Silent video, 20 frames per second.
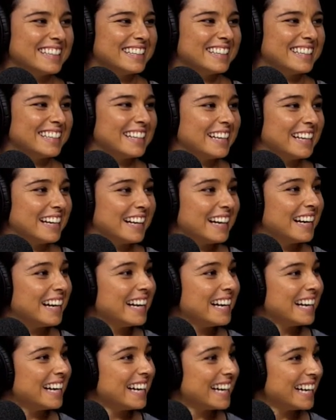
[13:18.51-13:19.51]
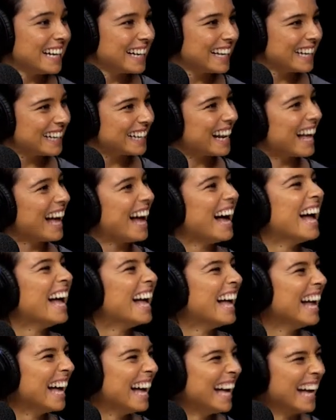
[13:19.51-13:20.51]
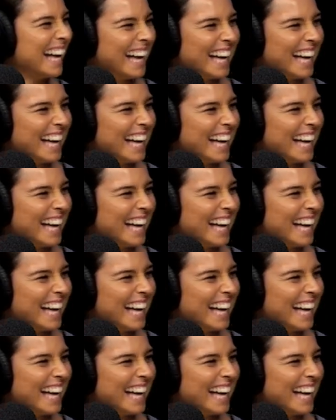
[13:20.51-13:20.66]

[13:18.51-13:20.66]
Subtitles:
(not speaking)